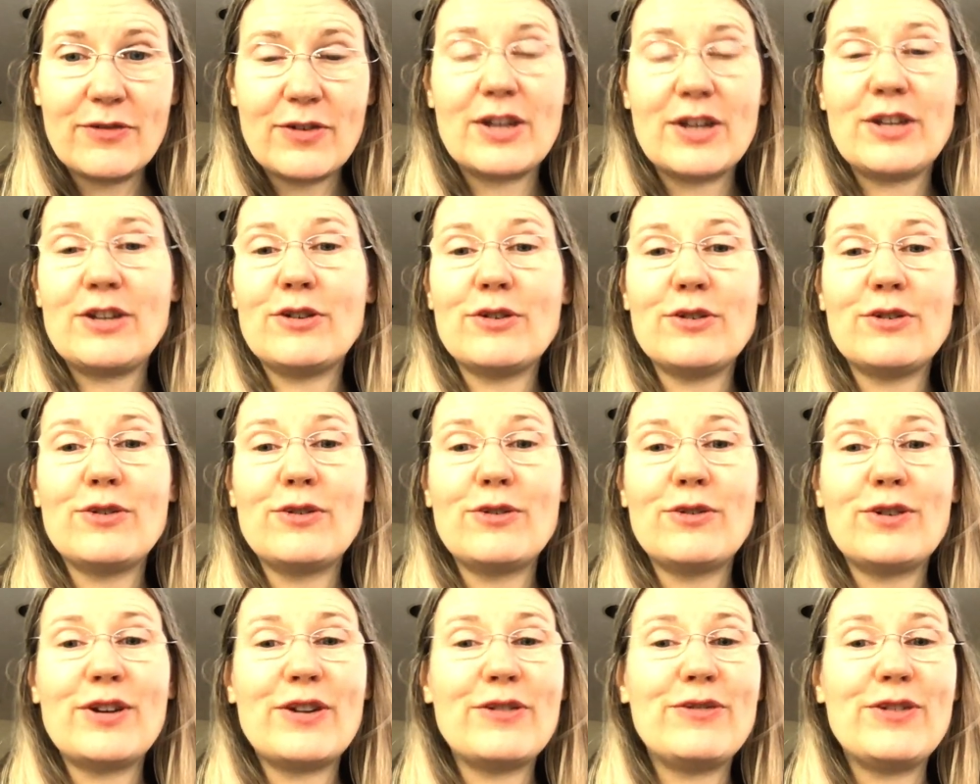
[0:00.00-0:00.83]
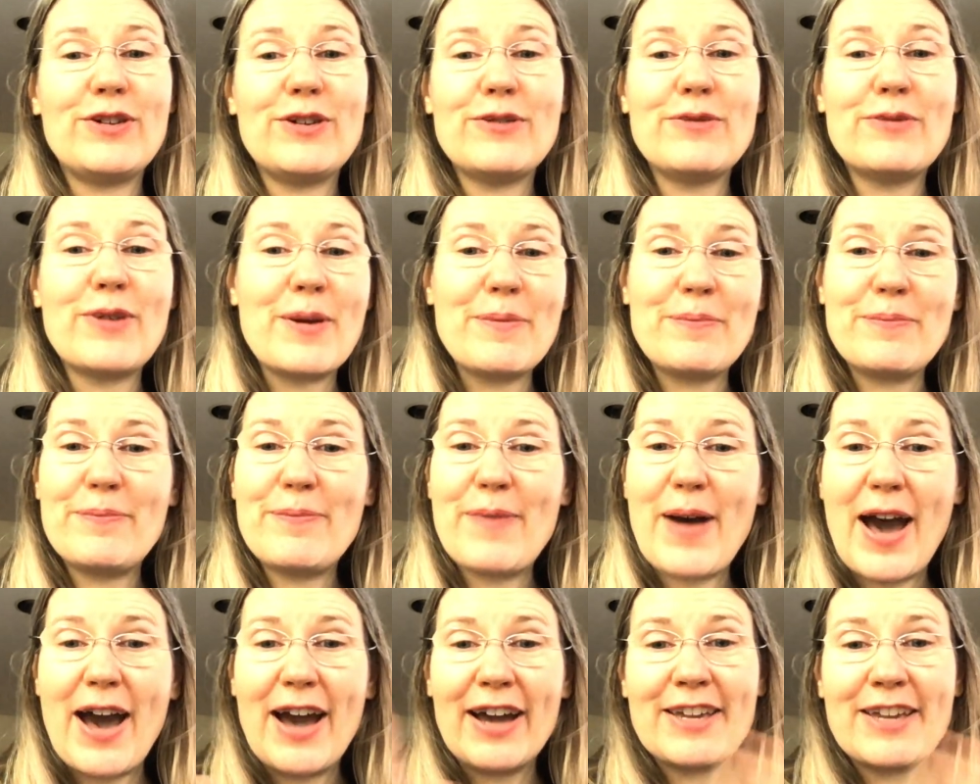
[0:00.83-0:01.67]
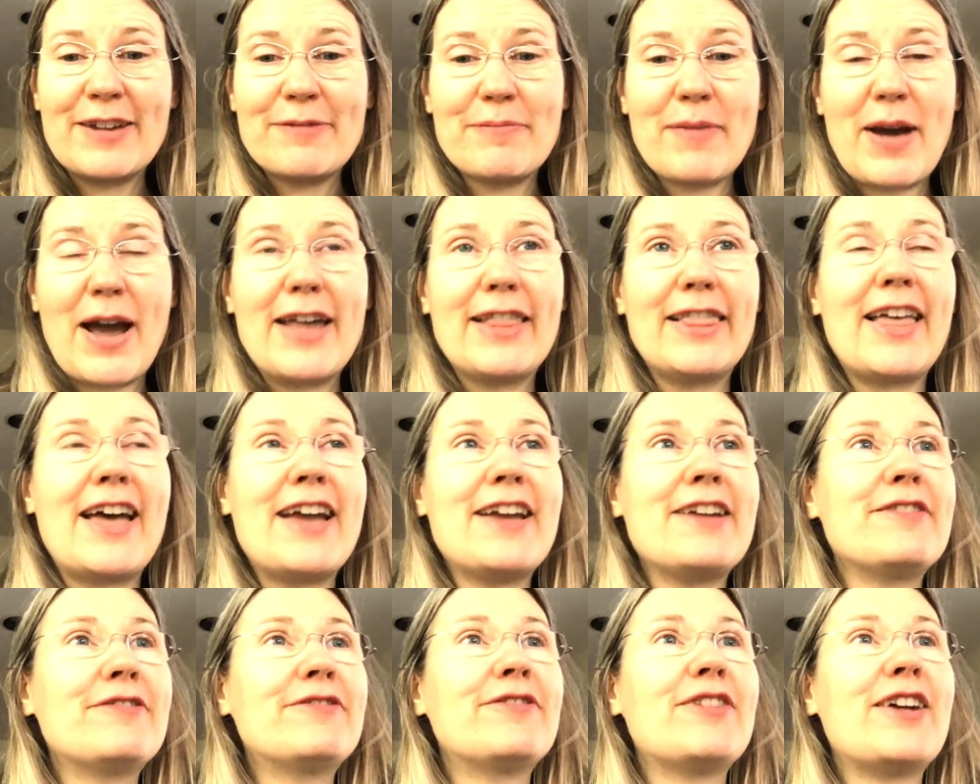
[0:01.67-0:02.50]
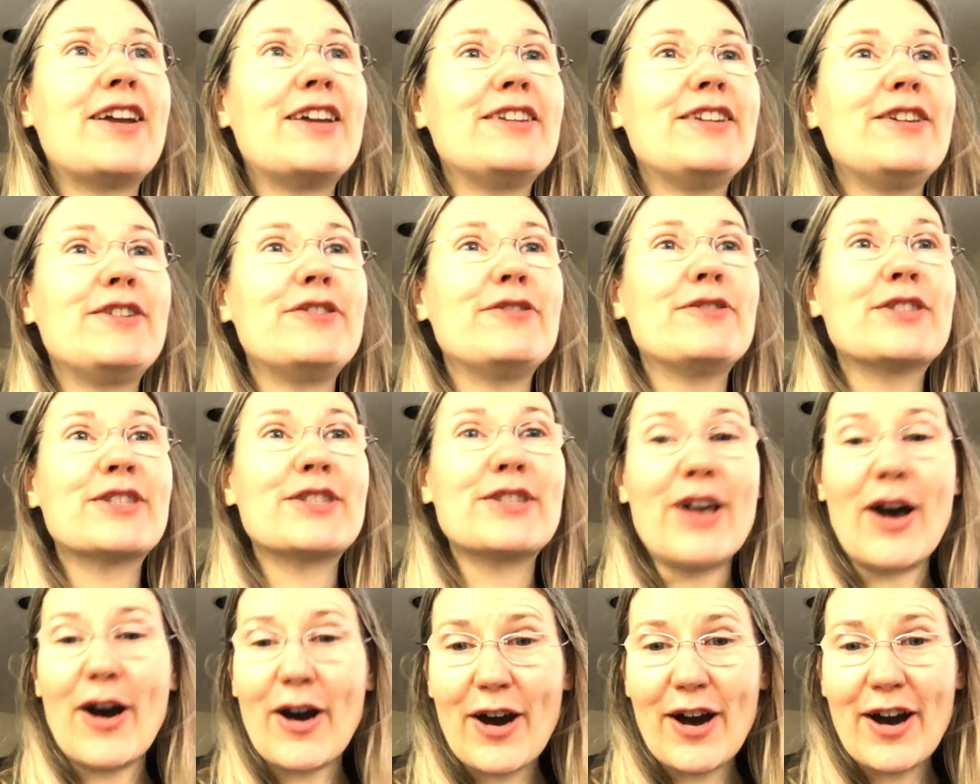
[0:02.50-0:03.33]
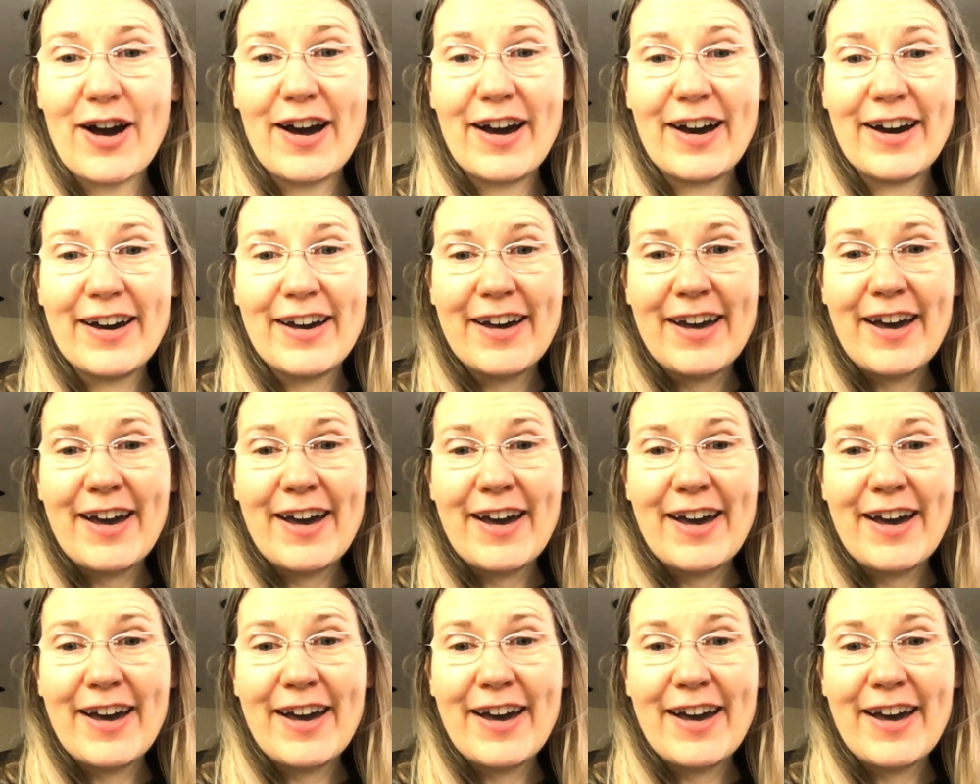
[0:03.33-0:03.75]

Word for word: You, if you went back in my life and you saw